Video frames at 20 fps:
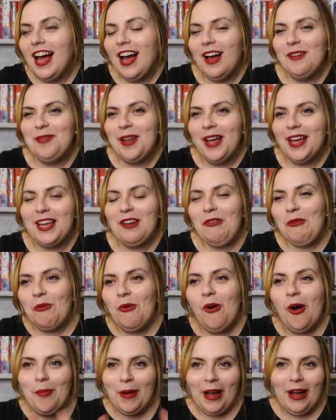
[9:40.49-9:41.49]
I'm like,
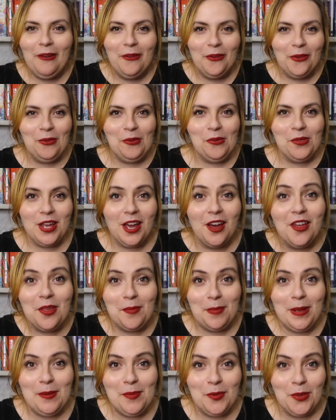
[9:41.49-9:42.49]
what about all the
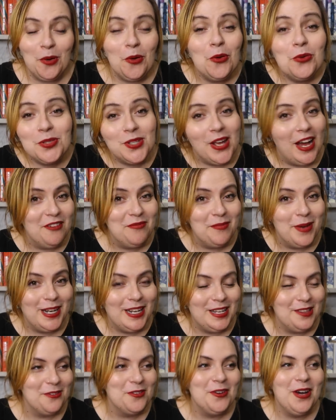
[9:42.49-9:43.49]
other people that also have
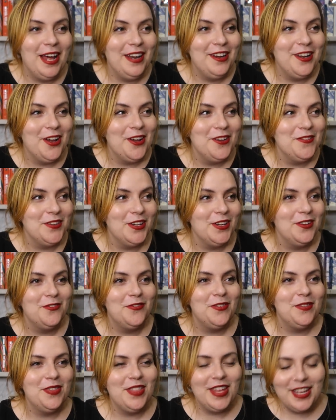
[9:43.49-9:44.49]
money that will hand it over
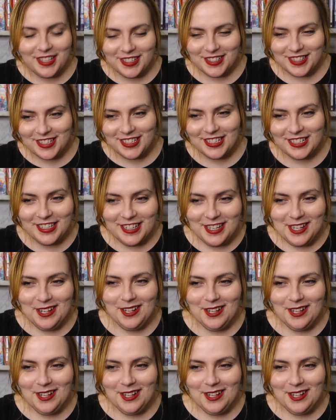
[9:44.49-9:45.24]
for things that